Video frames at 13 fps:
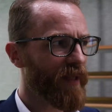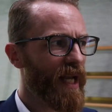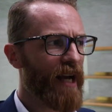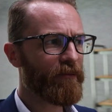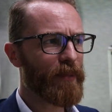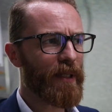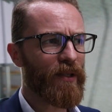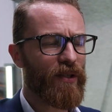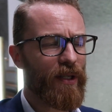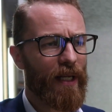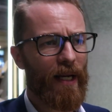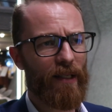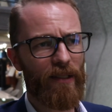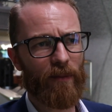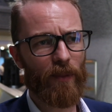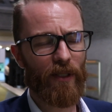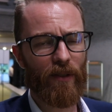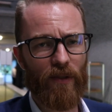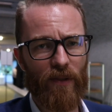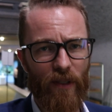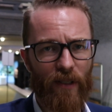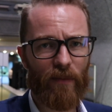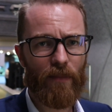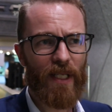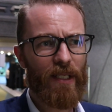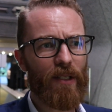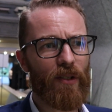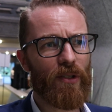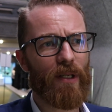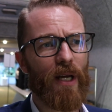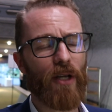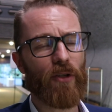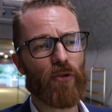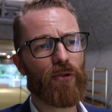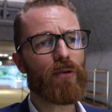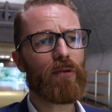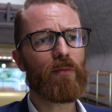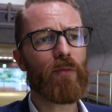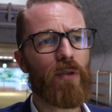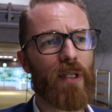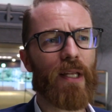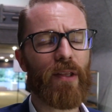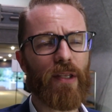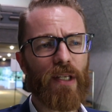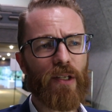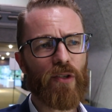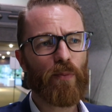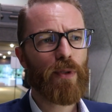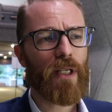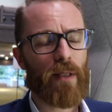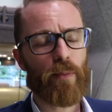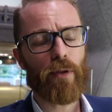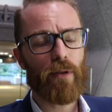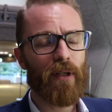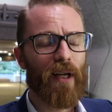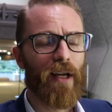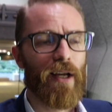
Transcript: have been selected because the committee assumes that these people